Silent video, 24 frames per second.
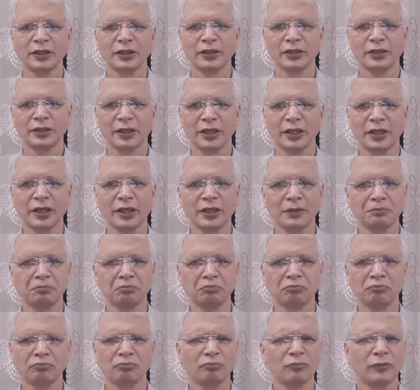
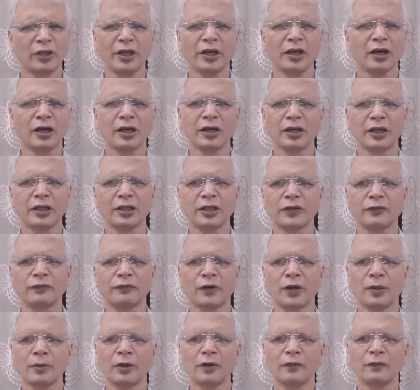they are in the
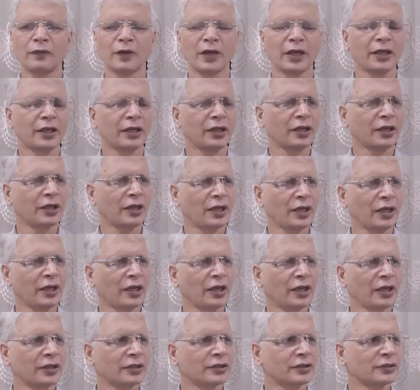form of like
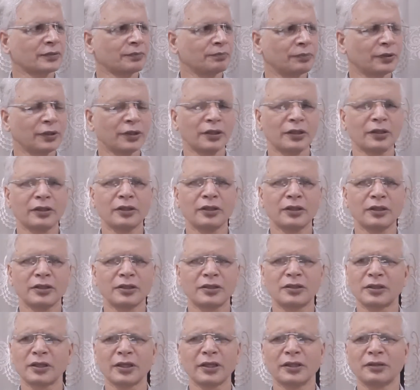cakes,
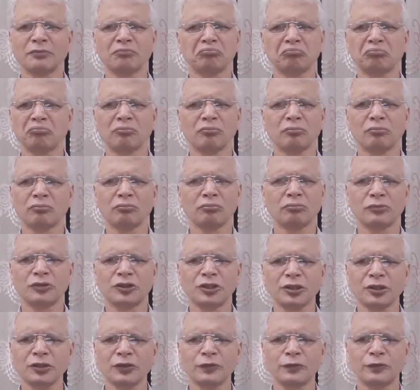burgers and
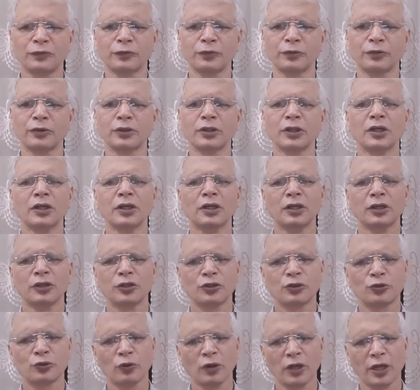junk food.
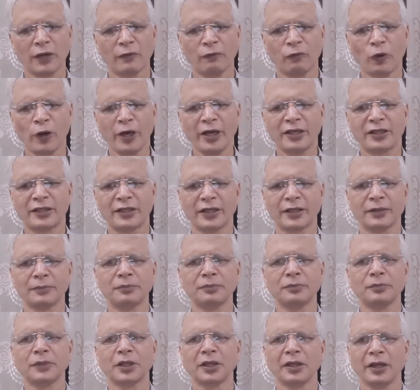So avoid
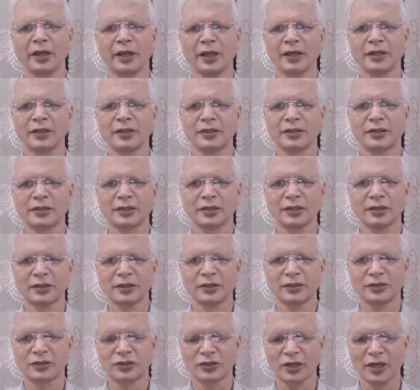them and
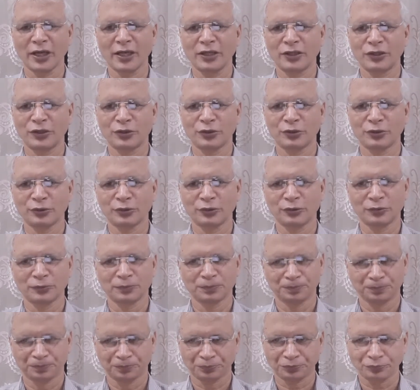try to
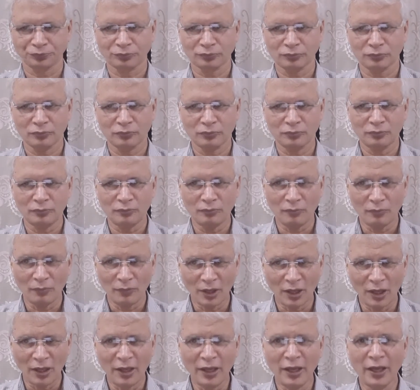
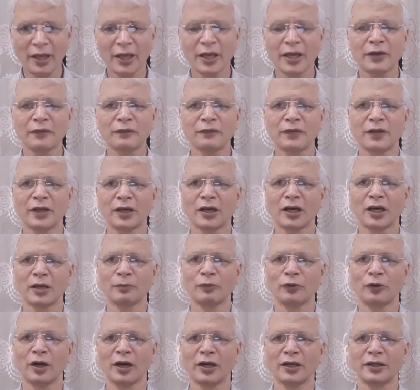have the
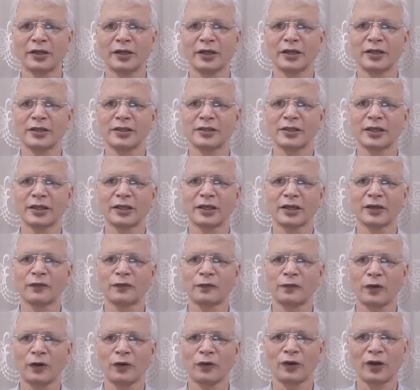carbohydrates that are
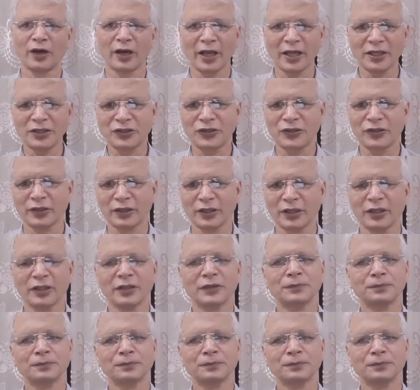found naturally